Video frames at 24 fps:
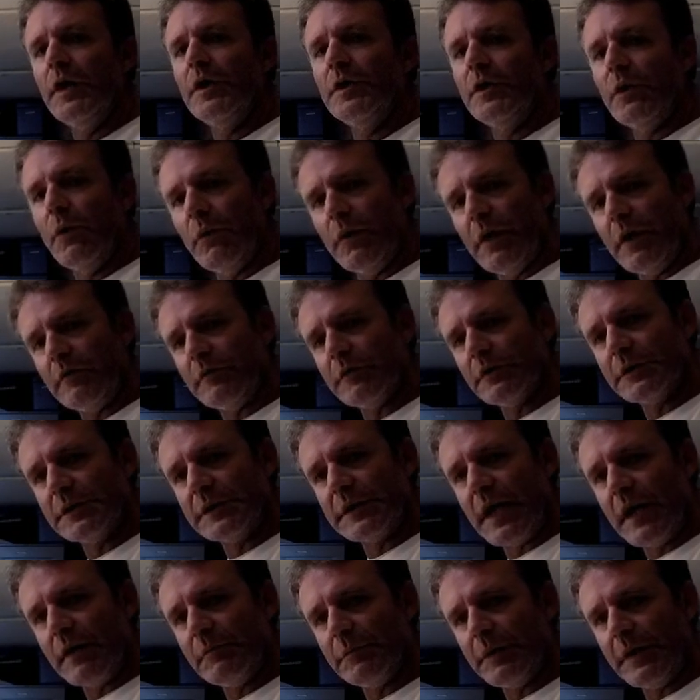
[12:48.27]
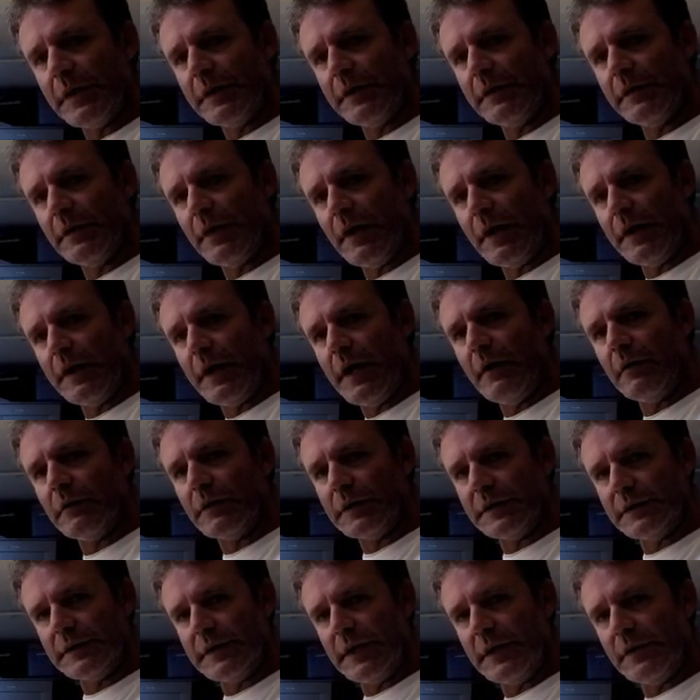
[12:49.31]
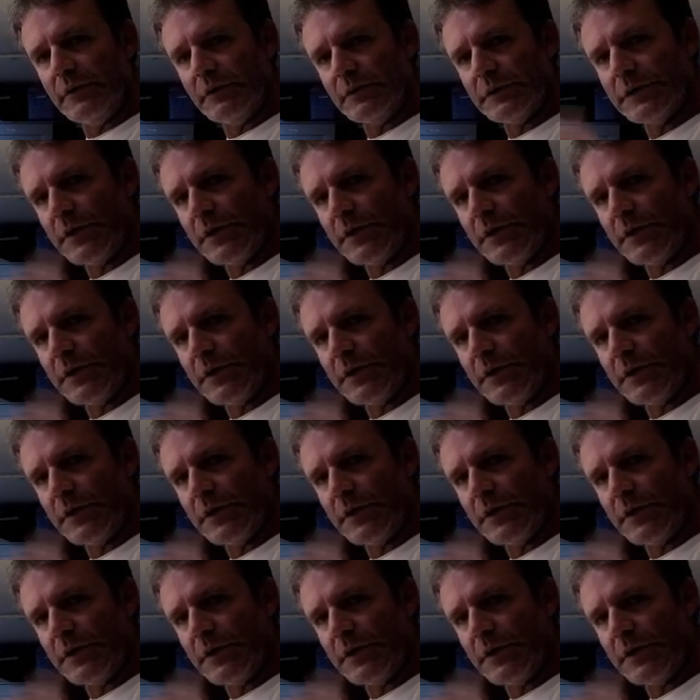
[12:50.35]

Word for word: Don't ever stop letting line out because then you'll